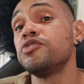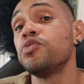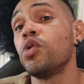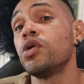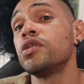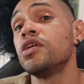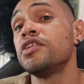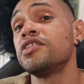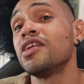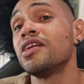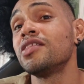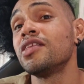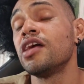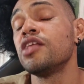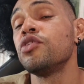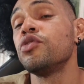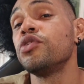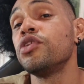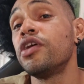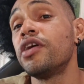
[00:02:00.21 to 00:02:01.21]
what does that tell
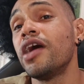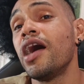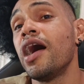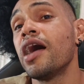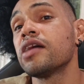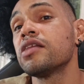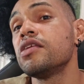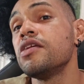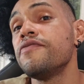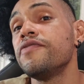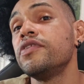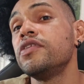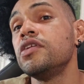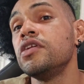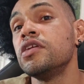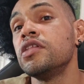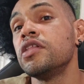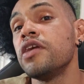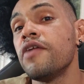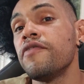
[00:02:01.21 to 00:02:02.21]
you, your
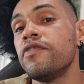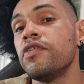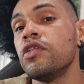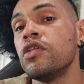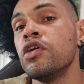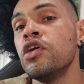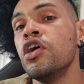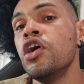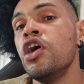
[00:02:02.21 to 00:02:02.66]
activity level.